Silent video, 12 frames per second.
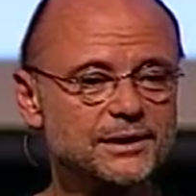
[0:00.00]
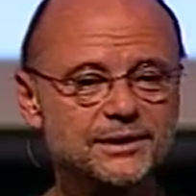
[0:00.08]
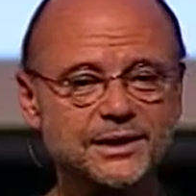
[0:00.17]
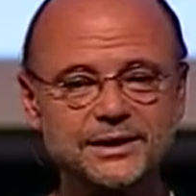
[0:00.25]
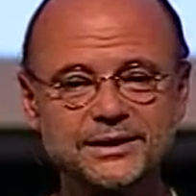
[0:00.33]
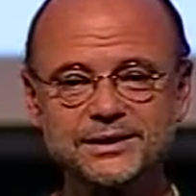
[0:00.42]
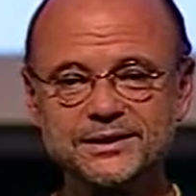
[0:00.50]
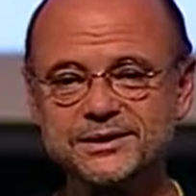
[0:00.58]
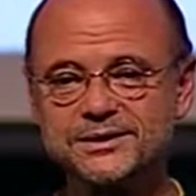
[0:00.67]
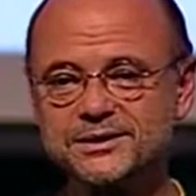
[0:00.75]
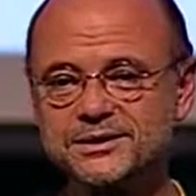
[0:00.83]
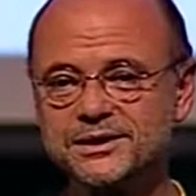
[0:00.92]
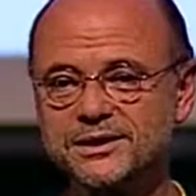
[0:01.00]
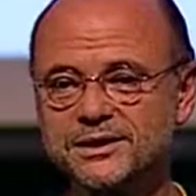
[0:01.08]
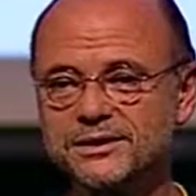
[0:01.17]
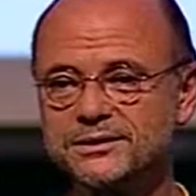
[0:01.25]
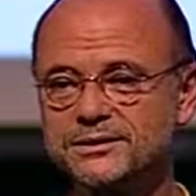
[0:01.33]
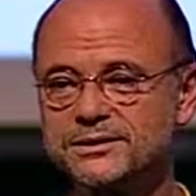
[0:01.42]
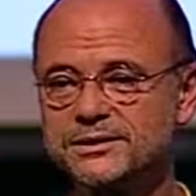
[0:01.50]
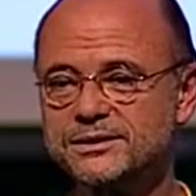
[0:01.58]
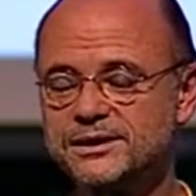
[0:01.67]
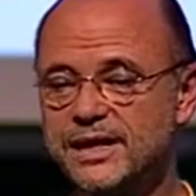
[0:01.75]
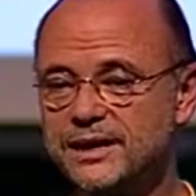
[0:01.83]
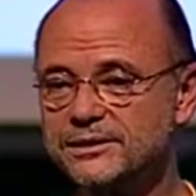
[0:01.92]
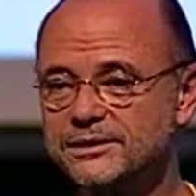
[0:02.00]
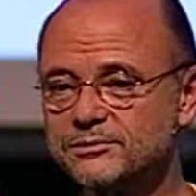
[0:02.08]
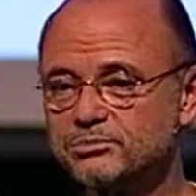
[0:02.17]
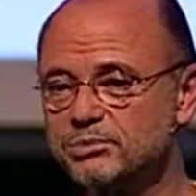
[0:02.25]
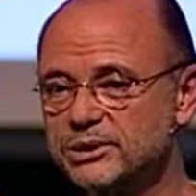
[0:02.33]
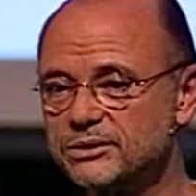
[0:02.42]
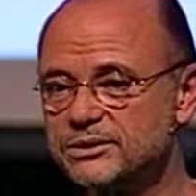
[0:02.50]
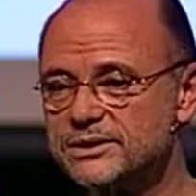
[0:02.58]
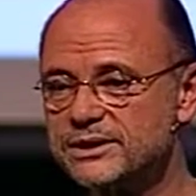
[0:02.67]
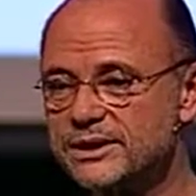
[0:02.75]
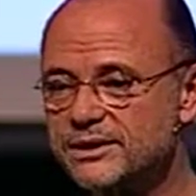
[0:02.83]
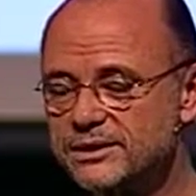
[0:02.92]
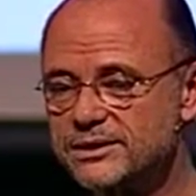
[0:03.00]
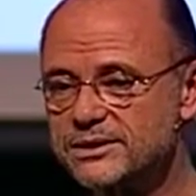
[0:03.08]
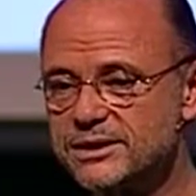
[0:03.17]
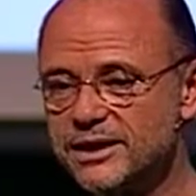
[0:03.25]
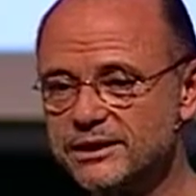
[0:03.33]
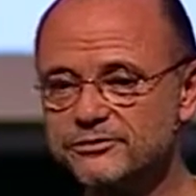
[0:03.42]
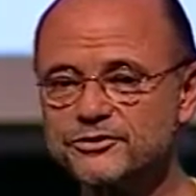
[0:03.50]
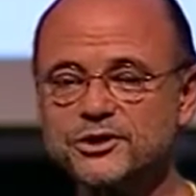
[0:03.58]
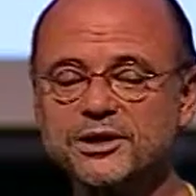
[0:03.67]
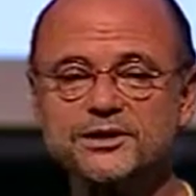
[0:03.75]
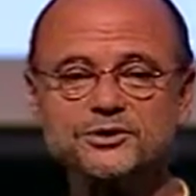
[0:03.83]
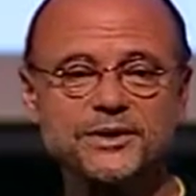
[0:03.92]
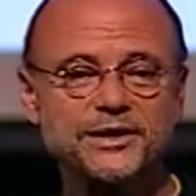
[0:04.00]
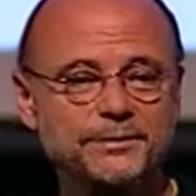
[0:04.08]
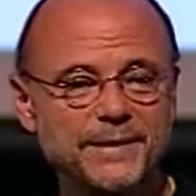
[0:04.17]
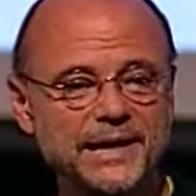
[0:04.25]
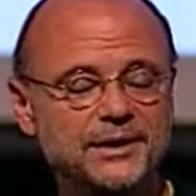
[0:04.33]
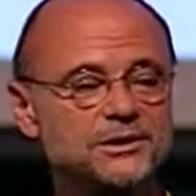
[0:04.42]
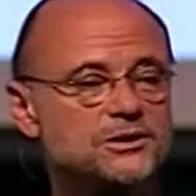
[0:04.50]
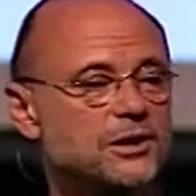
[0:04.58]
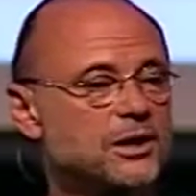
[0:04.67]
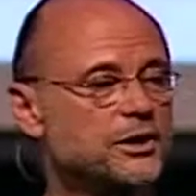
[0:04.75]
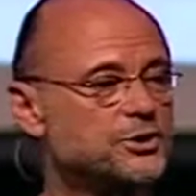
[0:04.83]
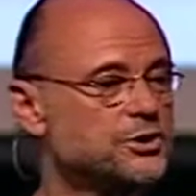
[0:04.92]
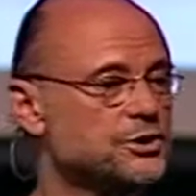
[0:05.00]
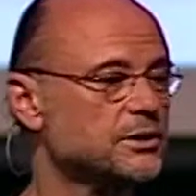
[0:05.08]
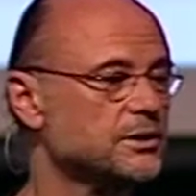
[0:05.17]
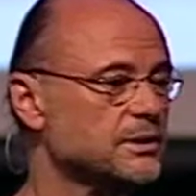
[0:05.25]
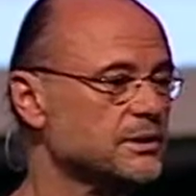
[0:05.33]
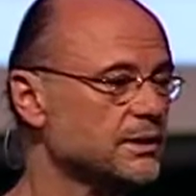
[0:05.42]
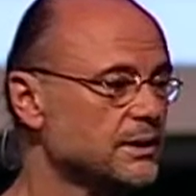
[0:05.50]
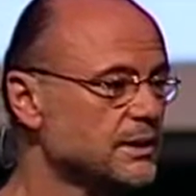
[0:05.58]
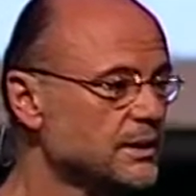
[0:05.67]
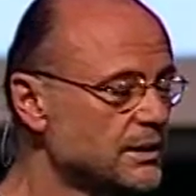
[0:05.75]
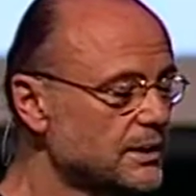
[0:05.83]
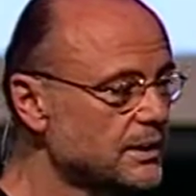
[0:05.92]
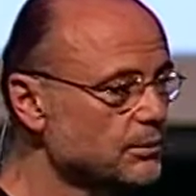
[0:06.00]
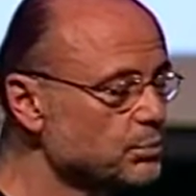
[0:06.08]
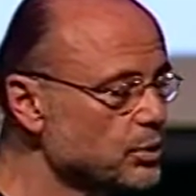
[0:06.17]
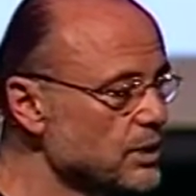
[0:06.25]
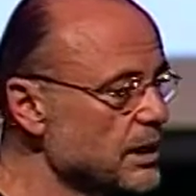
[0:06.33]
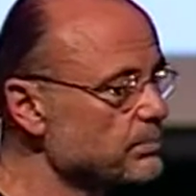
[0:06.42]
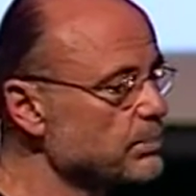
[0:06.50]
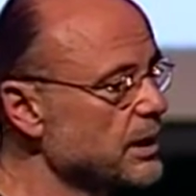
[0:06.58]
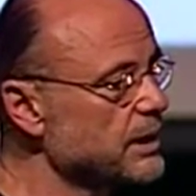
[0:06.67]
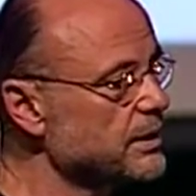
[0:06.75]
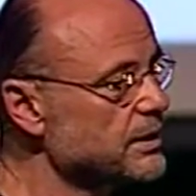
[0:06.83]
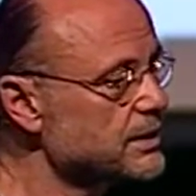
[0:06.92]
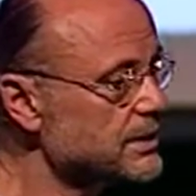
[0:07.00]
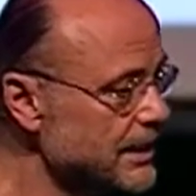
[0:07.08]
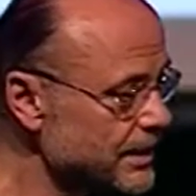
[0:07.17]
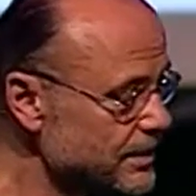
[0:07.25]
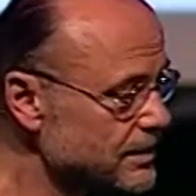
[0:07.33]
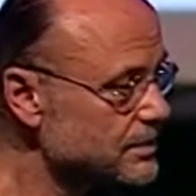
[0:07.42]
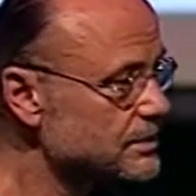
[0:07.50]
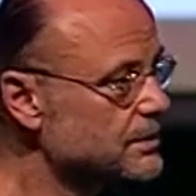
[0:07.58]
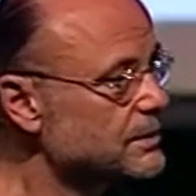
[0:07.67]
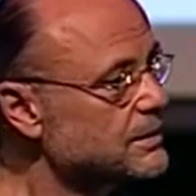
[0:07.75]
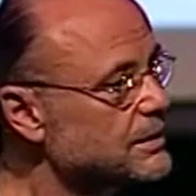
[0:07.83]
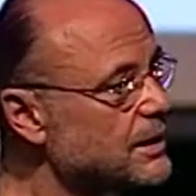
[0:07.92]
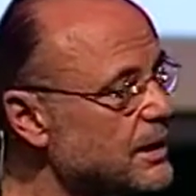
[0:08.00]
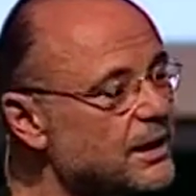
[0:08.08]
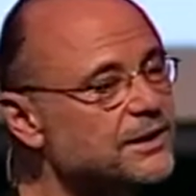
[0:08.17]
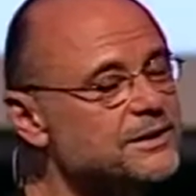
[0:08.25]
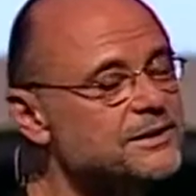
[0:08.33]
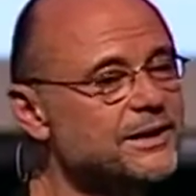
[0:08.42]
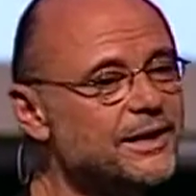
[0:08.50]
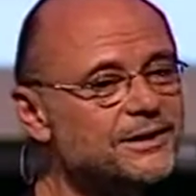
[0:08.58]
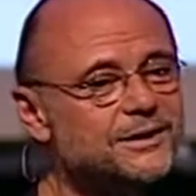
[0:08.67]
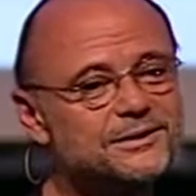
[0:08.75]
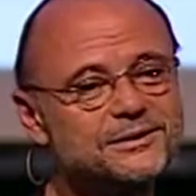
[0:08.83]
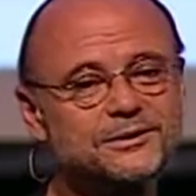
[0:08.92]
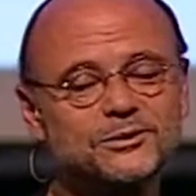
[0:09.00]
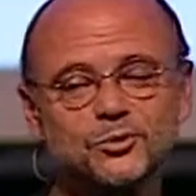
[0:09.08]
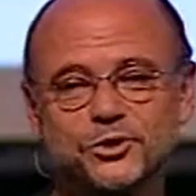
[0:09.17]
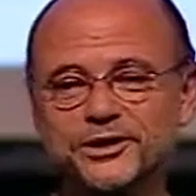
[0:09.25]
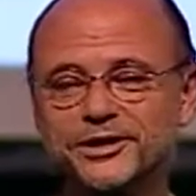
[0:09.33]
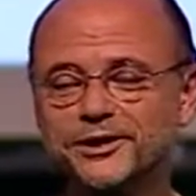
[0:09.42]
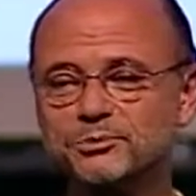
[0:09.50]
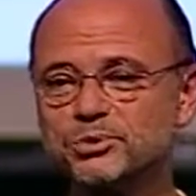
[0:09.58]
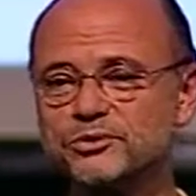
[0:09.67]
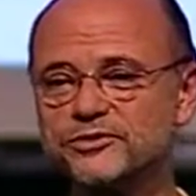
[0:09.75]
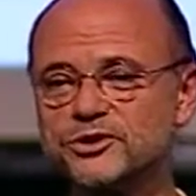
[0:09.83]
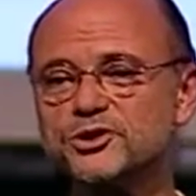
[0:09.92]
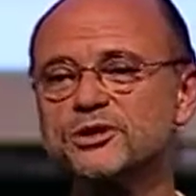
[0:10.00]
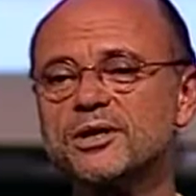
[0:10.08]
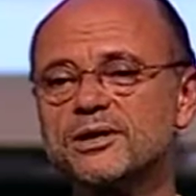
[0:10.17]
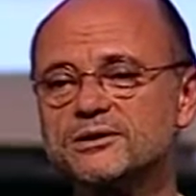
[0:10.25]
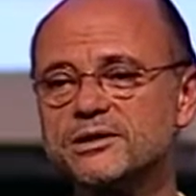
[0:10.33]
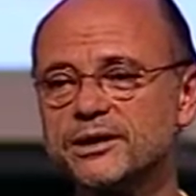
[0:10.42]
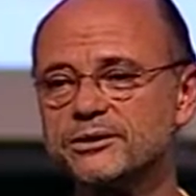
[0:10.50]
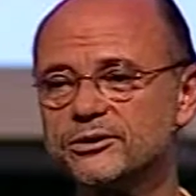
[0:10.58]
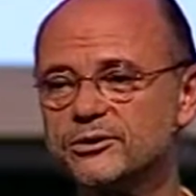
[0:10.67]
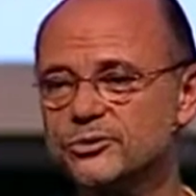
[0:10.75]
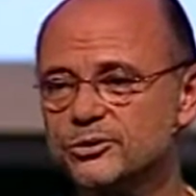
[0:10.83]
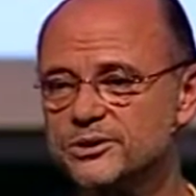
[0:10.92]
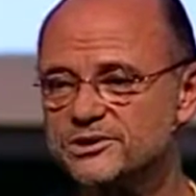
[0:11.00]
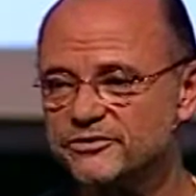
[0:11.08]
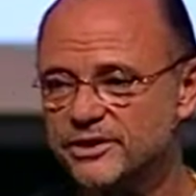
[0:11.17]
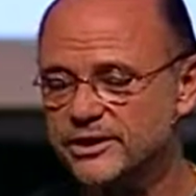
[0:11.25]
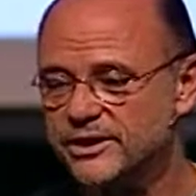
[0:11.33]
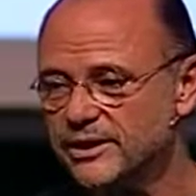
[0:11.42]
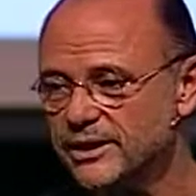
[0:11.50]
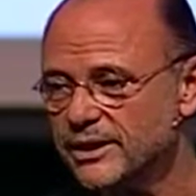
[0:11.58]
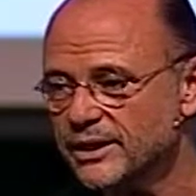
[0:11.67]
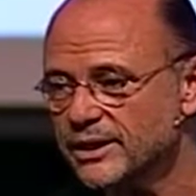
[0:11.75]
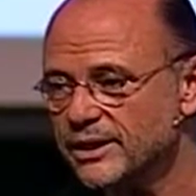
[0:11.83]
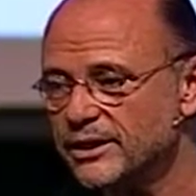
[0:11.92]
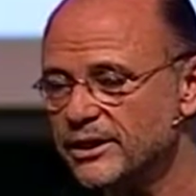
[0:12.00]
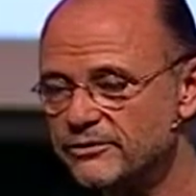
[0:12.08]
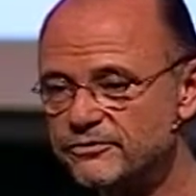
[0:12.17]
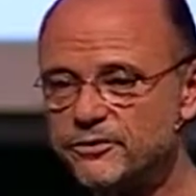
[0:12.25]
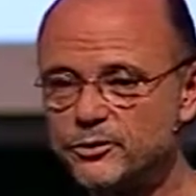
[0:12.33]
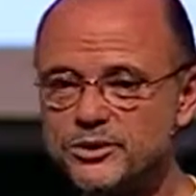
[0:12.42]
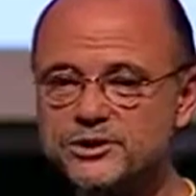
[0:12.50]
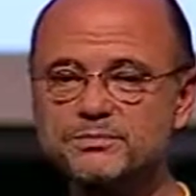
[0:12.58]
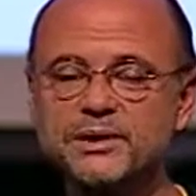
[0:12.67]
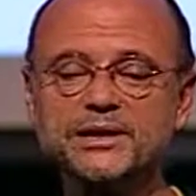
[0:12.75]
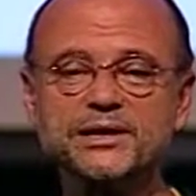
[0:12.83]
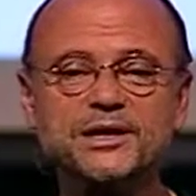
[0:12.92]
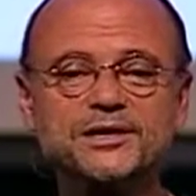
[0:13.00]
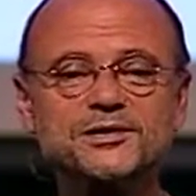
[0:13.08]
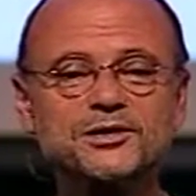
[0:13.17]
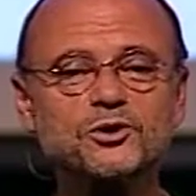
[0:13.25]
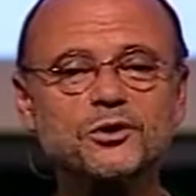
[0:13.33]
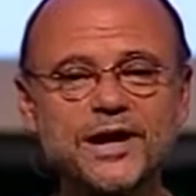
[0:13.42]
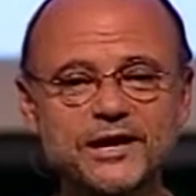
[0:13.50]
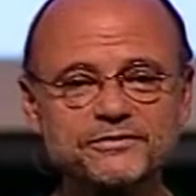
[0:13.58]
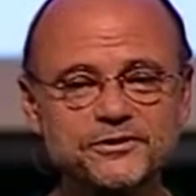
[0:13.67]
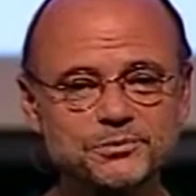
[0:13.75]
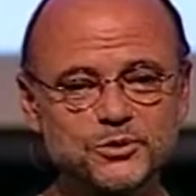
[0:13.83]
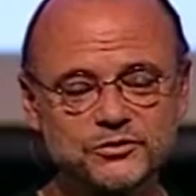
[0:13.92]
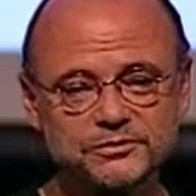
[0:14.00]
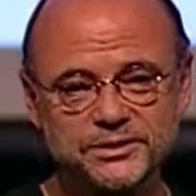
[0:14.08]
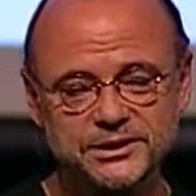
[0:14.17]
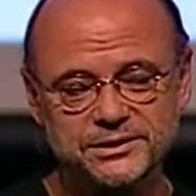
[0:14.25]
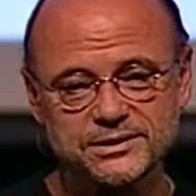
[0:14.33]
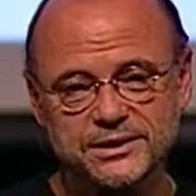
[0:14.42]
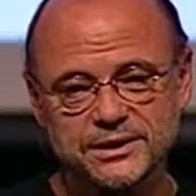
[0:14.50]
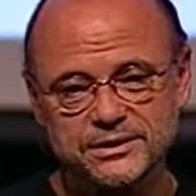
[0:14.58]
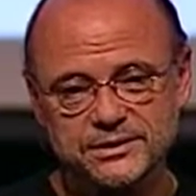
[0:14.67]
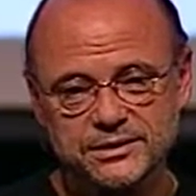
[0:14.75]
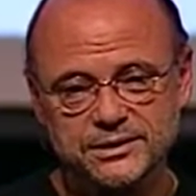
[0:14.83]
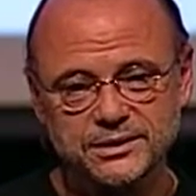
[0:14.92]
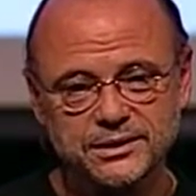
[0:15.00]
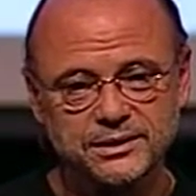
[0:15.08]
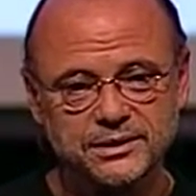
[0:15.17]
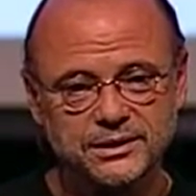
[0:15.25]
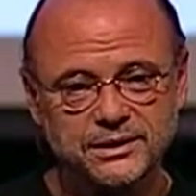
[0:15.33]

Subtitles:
that is designed and built in the style of Charles Rennie Mackintosh, put up by a Canadian architect working in provincial Ontario, who was very influenced by the arts and crafts movement and